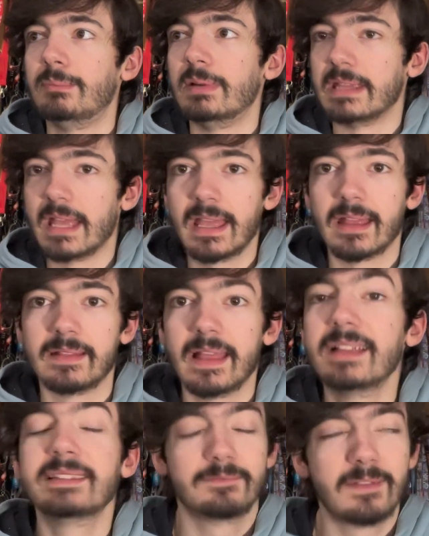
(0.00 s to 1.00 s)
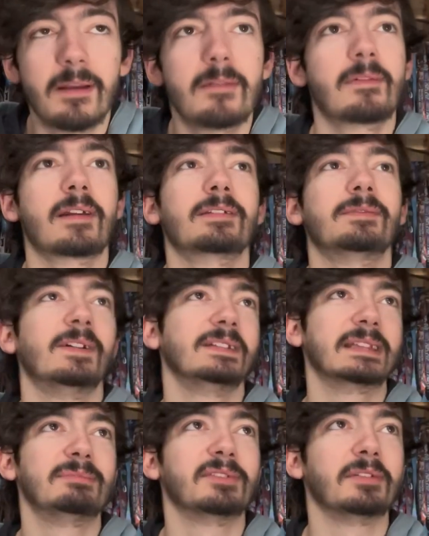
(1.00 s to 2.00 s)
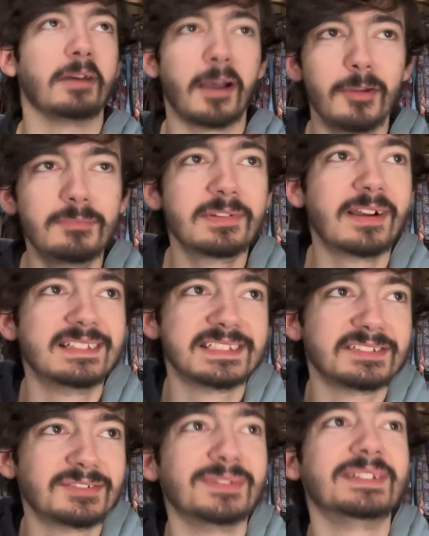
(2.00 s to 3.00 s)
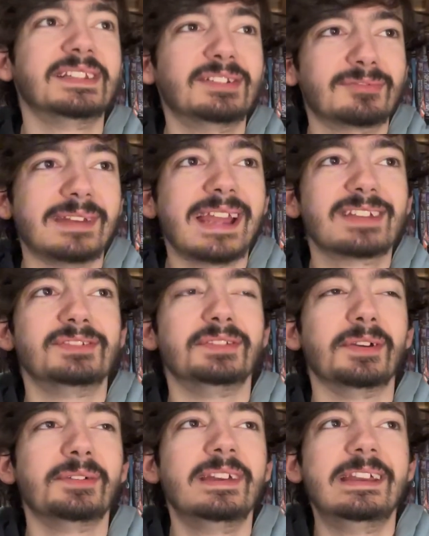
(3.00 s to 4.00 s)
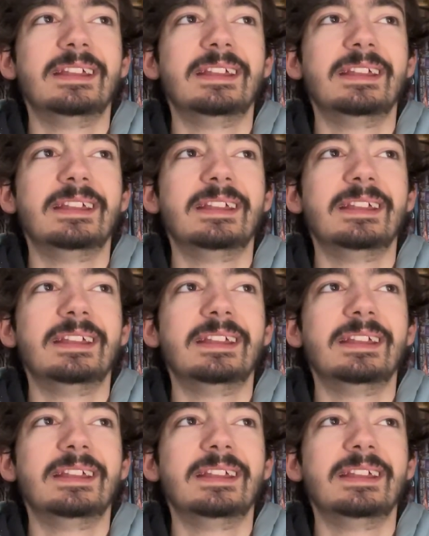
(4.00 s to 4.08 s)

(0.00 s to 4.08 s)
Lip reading: yeah, that is a very, very good first episode. I hope you guys enjoyed this reaction though.